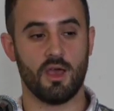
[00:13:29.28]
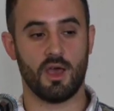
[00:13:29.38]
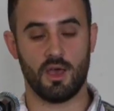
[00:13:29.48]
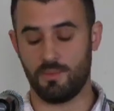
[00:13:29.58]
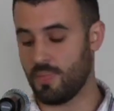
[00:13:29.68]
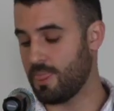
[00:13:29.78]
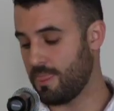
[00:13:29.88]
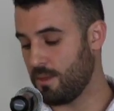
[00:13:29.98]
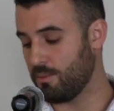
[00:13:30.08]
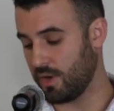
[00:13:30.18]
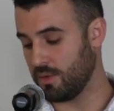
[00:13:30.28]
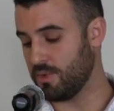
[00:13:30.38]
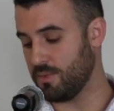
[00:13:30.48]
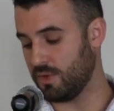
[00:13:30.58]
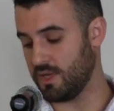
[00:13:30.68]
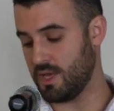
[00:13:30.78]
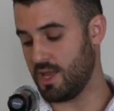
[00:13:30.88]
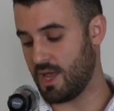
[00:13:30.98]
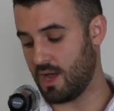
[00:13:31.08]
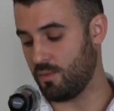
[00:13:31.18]
um, bringing people in
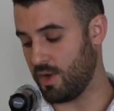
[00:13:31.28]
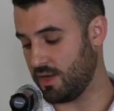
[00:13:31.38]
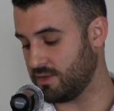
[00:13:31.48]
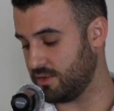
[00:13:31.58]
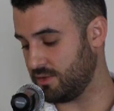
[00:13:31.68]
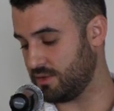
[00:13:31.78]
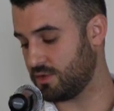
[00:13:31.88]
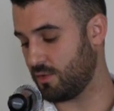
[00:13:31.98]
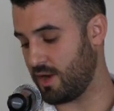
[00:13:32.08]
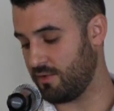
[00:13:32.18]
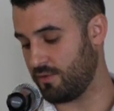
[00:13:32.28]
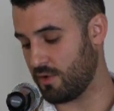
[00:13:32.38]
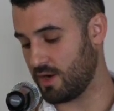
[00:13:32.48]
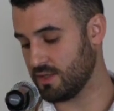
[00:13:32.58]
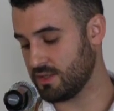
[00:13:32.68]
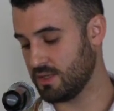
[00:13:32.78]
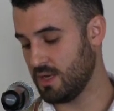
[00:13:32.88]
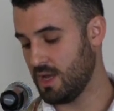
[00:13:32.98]
that way to, to write for us.